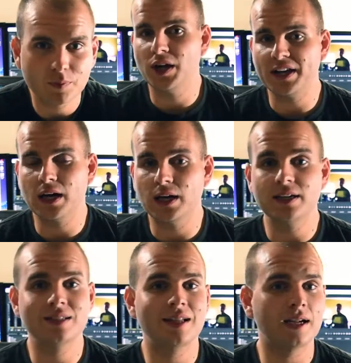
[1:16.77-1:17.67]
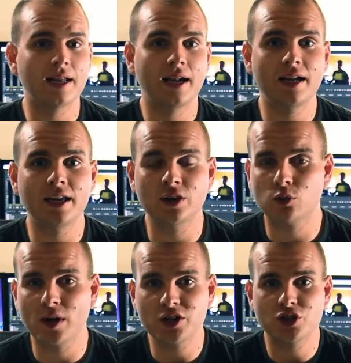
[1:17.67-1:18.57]
Nikon has not had any
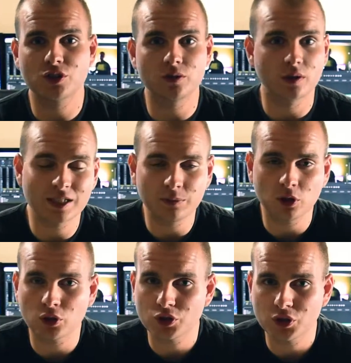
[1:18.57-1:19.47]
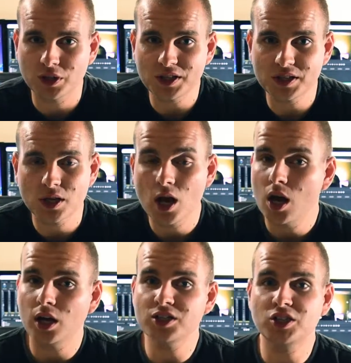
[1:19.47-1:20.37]
iteration similar to this
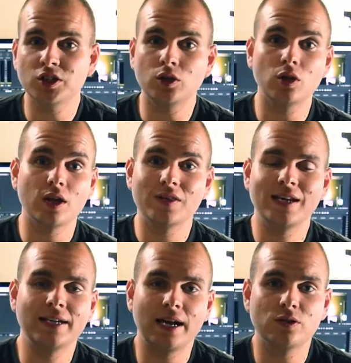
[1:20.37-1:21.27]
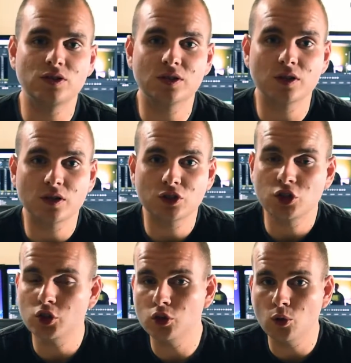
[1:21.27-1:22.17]
until they announced
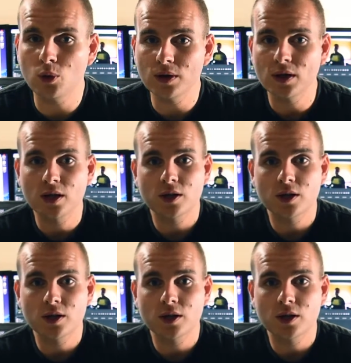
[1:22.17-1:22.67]
two